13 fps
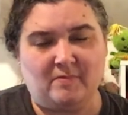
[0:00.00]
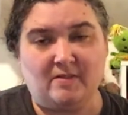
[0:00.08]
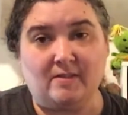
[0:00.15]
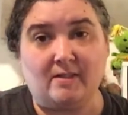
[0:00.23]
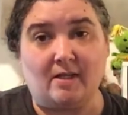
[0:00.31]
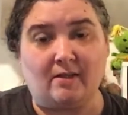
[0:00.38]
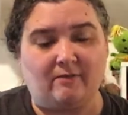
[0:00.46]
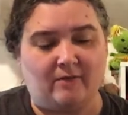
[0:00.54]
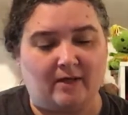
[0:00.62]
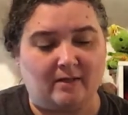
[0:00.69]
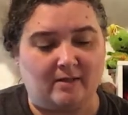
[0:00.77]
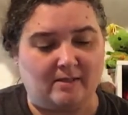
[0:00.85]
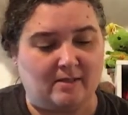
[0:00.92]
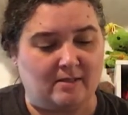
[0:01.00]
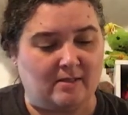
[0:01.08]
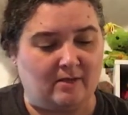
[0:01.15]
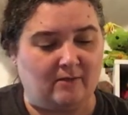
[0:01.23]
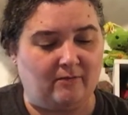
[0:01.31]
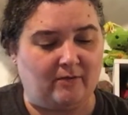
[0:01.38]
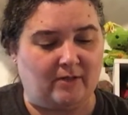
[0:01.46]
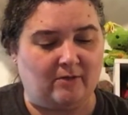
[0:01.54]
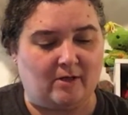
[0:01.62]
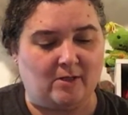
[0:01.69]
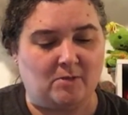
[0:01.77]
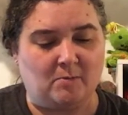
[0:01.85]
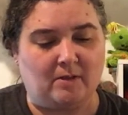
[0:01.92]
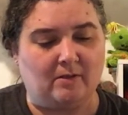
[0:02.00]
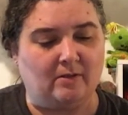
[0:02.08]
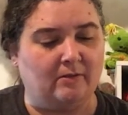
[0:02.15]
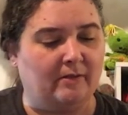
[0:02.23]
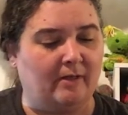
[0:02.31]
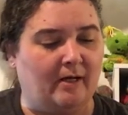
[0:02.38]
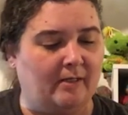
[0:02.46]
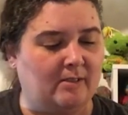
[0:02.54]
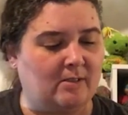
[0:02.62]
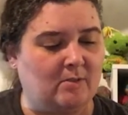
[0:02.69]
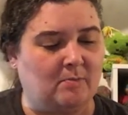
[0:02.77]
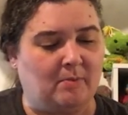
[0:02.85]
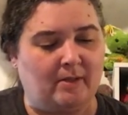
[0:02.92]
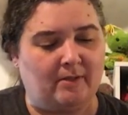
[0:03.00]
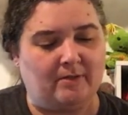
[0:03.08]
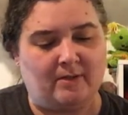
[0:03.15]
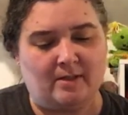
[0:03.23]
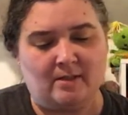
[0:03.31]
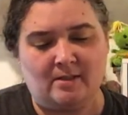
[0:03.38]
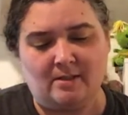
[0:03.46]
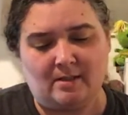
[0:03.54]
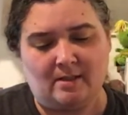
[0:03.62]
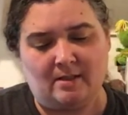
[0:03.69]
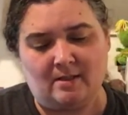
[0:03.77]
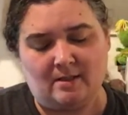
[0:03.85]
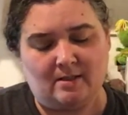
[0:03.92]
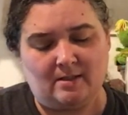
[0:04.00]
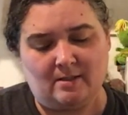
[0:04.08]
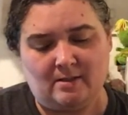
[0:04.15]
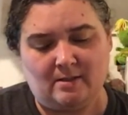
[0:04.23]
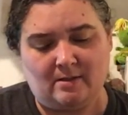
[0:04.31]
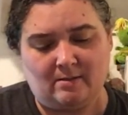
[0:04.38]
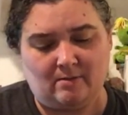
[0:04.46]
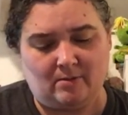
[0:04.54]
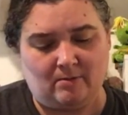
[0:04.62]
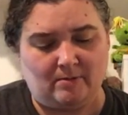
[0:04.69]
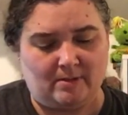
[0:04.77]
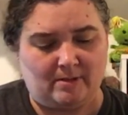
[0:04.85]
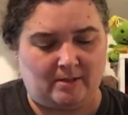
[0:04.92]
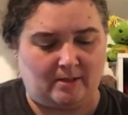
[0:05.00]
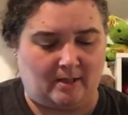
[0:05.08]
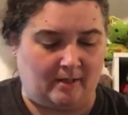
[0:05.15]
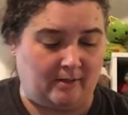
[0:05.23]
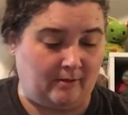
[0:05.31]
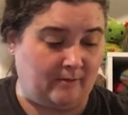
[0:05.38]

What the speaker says: cellophane because the cellophane drives me a little nuts. But this is, who is the dyer?